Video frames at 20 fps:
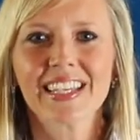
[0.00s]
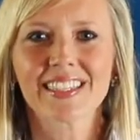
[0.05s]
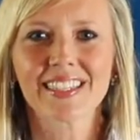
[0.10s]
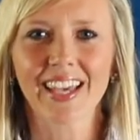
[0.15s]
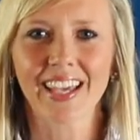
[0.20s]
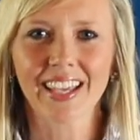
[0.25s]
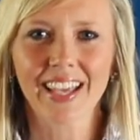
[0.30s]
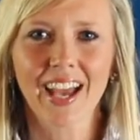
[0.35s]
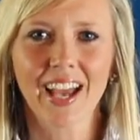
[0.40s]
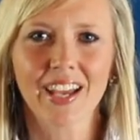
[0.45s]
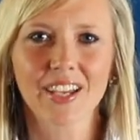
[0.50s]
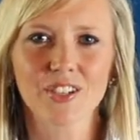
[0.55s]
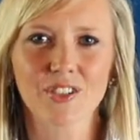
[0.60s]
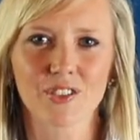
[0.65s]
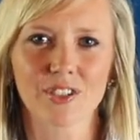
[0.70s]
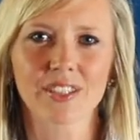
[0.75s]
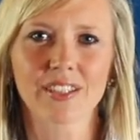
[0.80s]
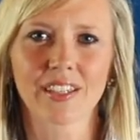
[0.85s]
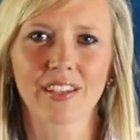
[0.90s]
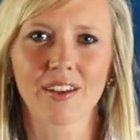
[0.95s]

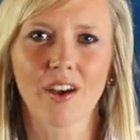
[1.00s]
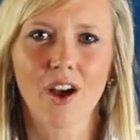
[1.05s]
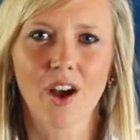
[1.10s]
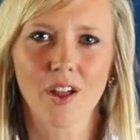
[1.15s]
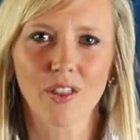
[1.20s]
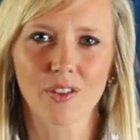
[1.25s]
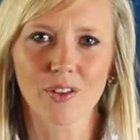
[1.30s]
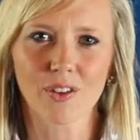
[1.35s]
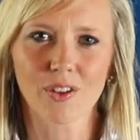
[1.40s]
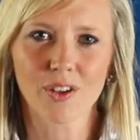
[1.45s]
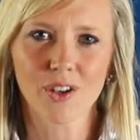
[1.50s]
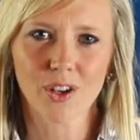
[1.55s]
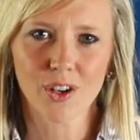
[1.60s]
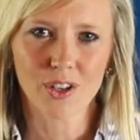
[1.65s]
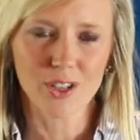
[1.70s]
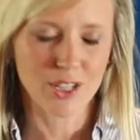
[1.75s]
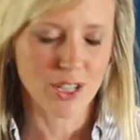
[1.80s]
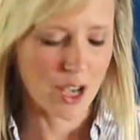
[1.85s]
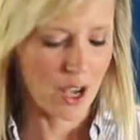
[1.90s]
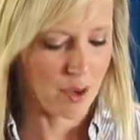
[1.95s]
psychiatrist and author
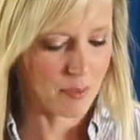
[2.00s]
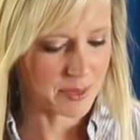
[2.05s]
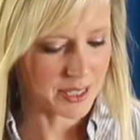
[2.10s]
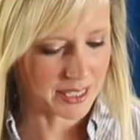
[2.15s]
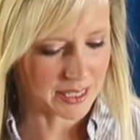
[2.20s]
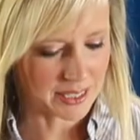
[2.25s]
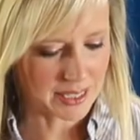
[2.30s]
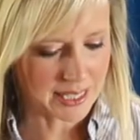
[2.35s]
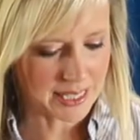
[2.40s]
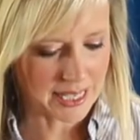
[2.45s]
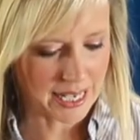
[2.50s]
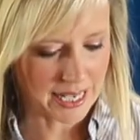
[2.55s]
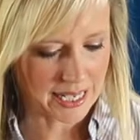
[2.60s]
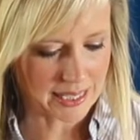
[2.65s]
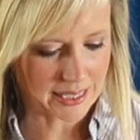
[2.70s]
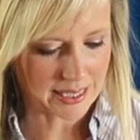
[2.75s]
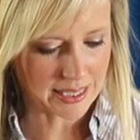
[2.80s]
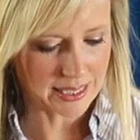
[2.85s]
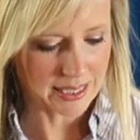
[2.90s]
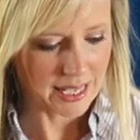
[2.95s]
Curt Thompson
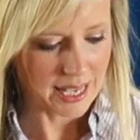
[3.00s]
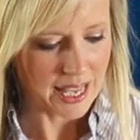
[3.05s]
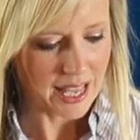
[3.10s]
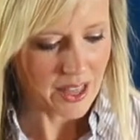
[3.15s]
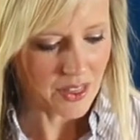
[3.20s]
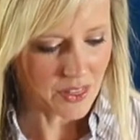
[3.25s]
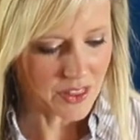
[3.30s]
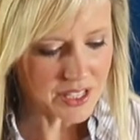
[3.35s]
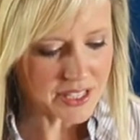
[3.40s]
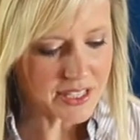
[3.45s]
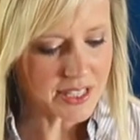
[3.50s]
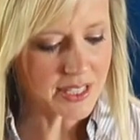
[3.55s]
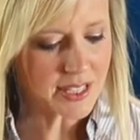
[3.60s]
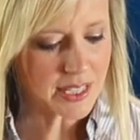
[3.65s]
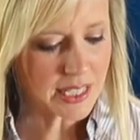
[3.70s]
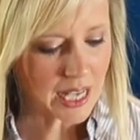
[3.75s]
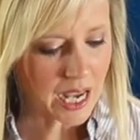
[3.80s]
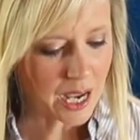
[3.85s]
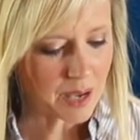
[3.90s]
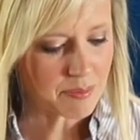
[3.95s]
states, This
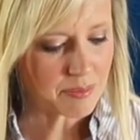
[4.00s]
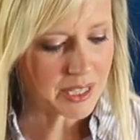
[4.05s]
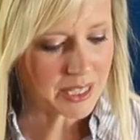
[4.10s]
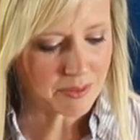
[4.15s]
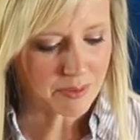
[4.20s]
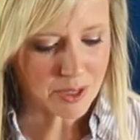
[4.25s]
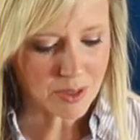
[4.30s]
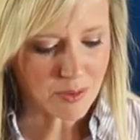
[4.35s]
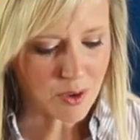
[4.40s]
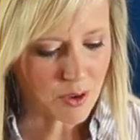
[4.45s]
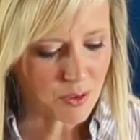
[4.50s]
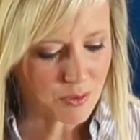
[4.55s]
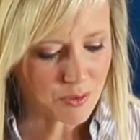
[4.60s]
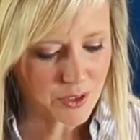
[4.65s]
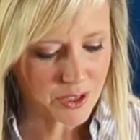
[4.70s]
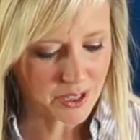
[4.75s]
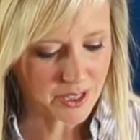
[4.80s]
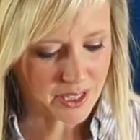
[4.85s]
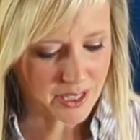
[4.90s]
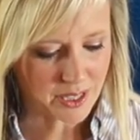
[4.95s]
does not mean we won't
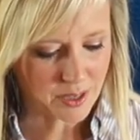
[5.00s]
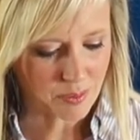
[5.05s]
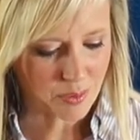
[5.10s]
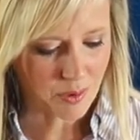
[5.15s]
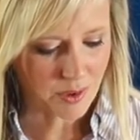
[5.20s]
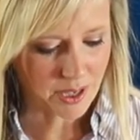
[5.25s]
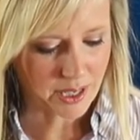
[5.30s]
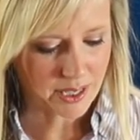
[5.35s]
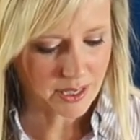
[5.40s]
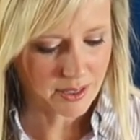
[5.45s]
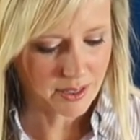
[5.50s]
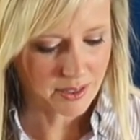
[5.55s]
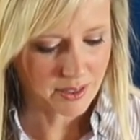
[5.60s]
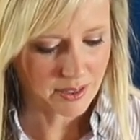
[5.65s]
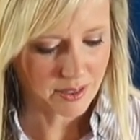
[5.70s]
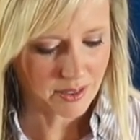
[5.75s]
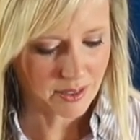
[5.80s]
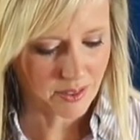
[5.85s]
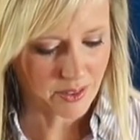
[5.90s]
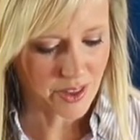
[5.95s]
feel disappointed
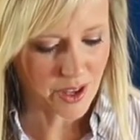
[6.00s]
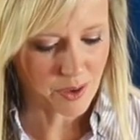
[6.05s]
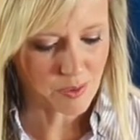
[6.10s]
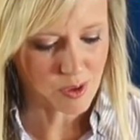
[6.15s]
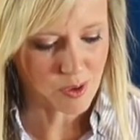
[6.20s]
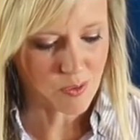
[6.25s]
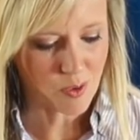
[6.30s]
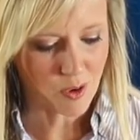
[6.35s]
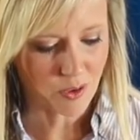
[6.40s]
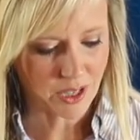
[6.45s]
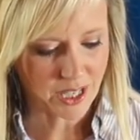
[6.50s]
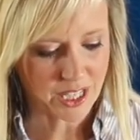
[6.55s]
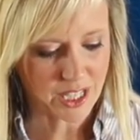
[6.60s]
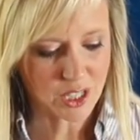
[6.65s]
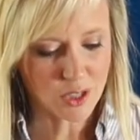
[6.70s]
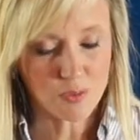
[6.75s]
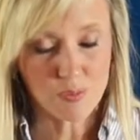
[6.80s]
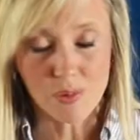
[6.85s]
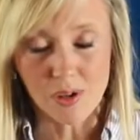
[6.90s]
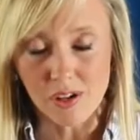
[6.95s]
or that we won't
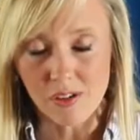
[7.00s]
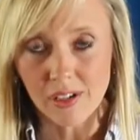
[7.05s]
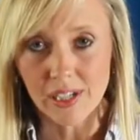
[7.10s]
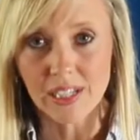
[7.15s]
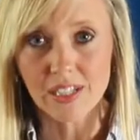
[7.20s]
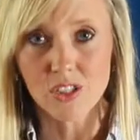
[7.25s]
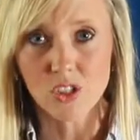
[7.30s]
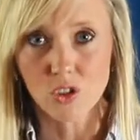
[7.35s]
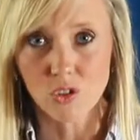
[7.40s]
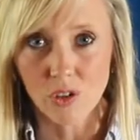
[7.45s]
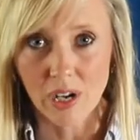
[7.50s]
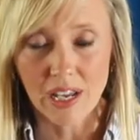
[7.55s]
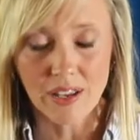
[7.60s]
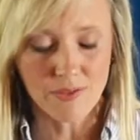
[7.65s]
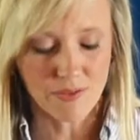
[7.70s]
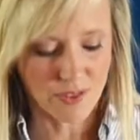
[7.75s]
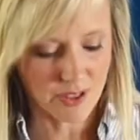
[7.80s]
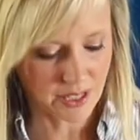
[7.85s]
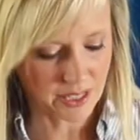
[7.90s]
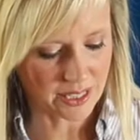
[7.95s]
experience
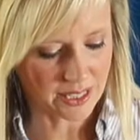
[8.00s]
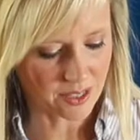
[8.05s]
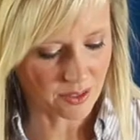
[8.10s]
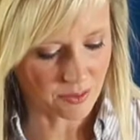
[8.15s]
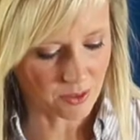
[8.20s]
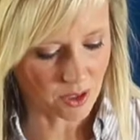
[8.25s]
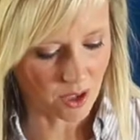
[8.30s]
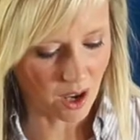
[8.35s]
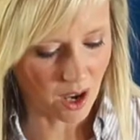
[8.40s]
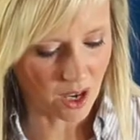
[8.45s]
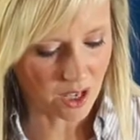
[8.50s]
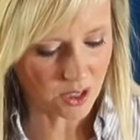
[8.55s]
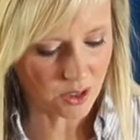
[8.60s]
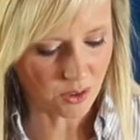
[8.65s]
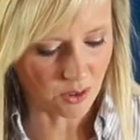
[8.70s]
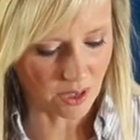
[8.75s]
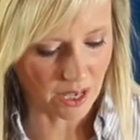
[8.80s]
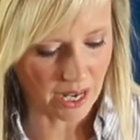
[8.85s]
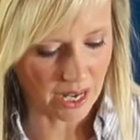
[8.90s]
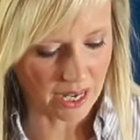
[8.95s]
great feelings of
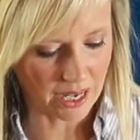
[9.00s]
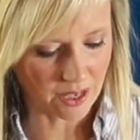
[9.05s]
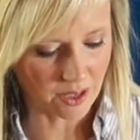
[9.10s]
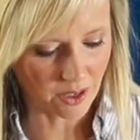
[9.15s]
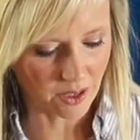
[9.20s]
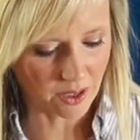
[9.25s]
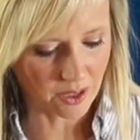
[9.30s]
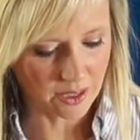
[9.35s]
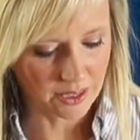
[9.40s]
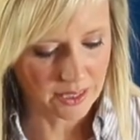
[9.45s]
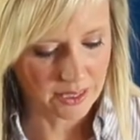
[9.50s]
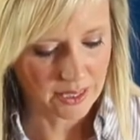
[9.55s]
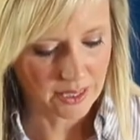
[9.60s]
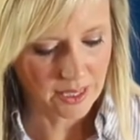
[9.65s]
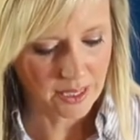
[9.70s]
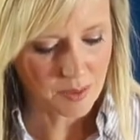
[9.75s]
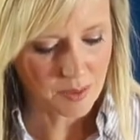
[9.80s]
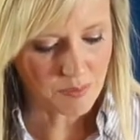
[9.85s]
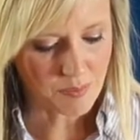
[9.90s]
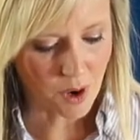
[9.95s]
loss or anger,
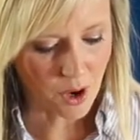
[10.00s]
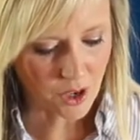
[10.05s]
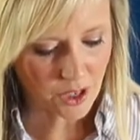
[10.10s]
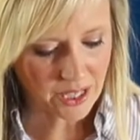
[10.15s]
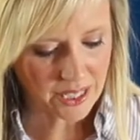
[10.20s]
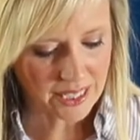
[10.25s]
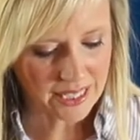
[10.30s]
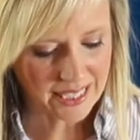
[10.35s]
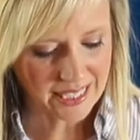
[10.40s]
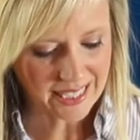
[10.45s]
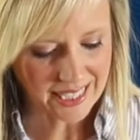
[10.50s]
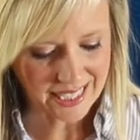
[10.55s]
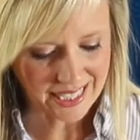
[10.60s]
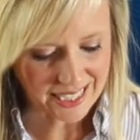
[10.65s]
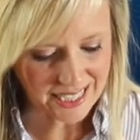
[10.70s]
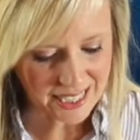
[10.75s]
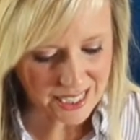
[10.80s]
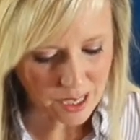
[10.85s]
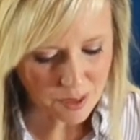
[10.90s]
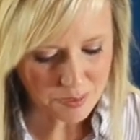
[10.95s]
bargaining and
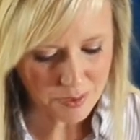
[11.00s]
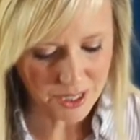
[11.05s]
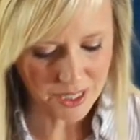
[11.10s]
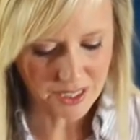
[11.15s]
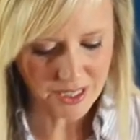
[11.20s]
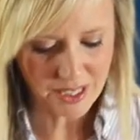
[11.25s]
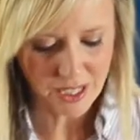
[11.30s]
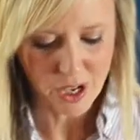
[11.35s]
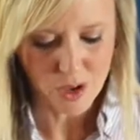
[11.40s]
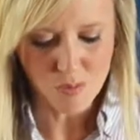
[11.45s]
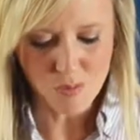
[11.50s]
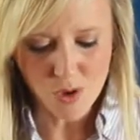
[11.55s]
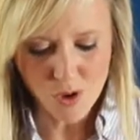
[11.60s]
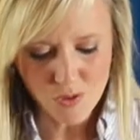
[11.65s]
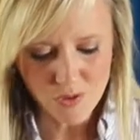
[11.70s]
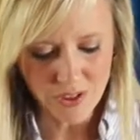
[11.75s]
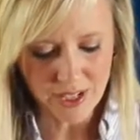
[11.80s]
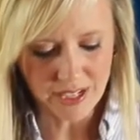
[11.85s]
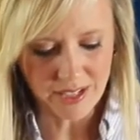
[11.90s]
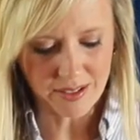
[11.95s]
acceptance,
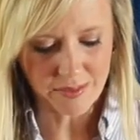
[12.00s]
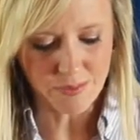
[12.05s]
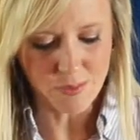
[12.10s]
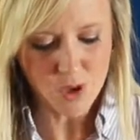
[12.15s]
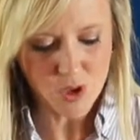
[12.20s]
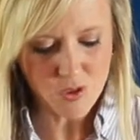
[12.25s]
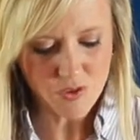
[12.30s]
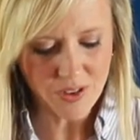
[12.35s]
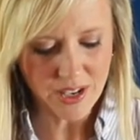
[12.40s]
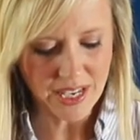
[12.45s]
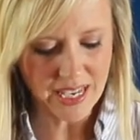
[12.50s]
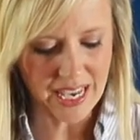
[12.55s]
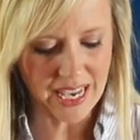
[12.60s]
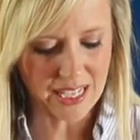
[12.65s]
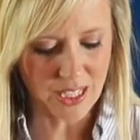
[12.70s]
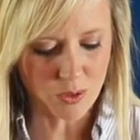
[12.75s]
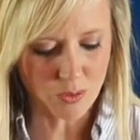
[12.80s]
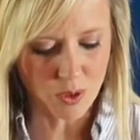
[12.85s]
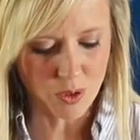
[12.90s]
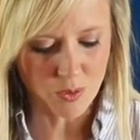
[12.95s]
moving, moving
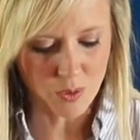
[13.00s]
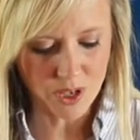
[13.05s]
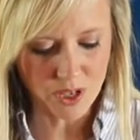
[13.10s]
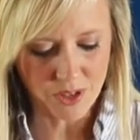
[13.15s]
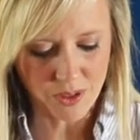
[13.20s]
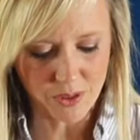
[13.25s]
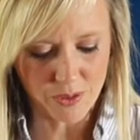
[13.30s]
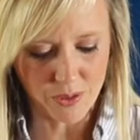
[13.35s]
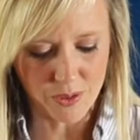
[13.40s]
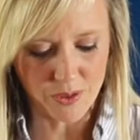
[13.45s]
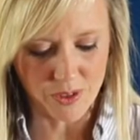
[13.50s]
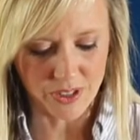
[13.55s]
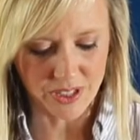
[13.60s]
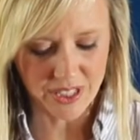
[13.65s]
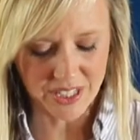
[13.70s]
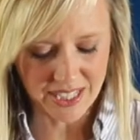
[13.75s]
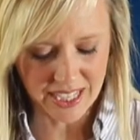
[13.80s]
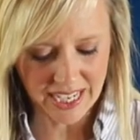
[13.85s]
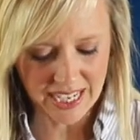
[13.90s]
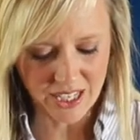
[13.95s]
as we will through the
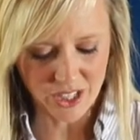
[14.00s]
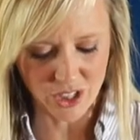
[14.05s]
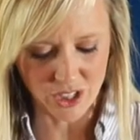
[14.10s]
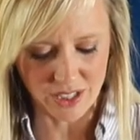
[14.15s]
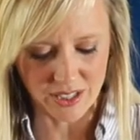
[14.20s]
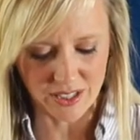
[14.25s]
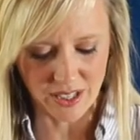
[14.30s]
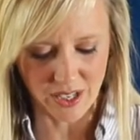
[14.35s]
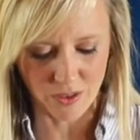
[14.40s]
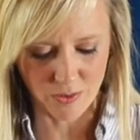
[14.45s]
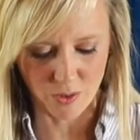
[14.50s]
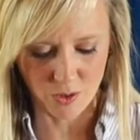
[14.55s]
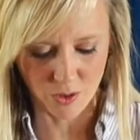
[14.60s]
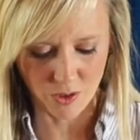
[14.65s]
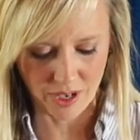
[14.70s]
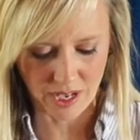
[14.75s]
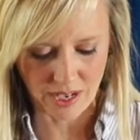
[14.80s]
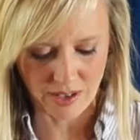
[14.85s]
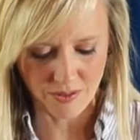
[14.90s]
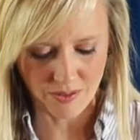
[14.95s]
stages of
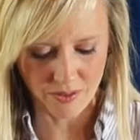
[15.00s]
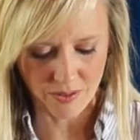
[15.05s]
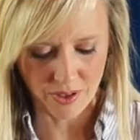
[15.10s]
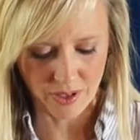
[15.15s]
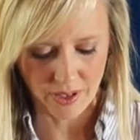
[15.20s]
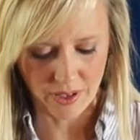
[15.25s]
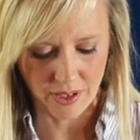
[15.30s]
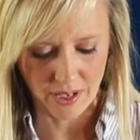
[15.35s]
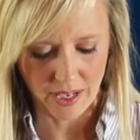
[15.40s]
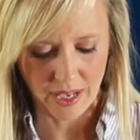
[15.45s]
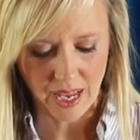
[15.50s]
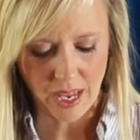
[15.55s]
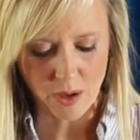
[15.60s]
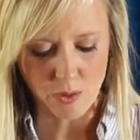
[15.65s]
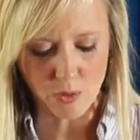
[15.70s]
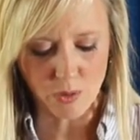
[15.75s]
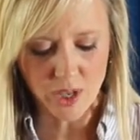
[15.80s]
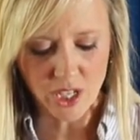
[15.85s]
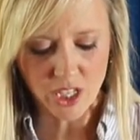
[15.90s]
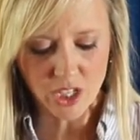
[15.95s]
grief.
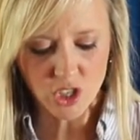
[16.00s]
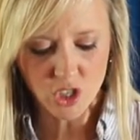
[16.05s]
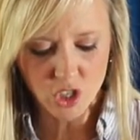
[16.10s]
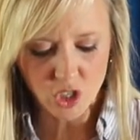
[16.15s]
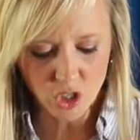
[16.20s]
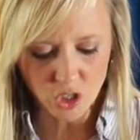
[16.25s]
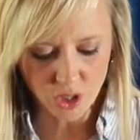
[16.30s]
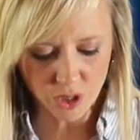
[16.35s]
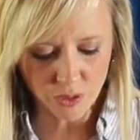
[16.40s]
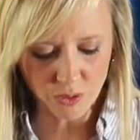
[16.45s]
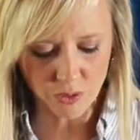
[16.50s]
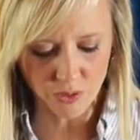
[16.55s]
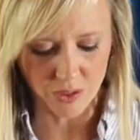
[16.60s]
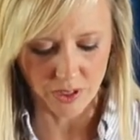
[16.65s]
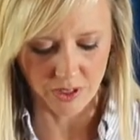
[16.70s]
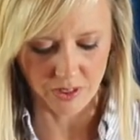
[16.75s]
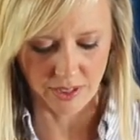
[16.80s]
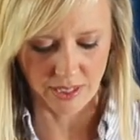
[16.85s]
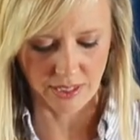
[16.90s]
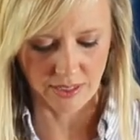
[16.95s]
And we should
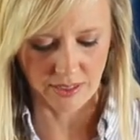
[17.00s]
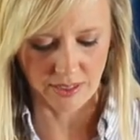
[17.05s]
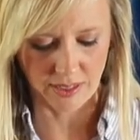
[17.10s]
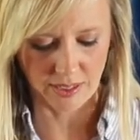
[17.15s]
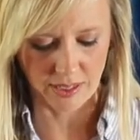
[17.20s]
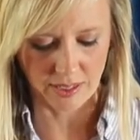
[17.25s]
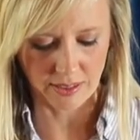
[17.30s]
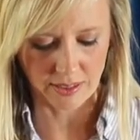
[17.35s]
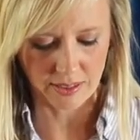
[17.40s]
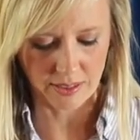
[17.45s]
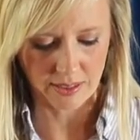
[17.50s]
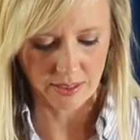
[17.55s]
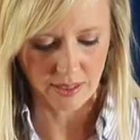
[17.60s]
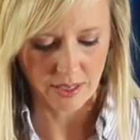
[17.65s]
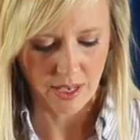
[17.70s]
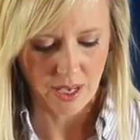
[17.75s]
feel these things.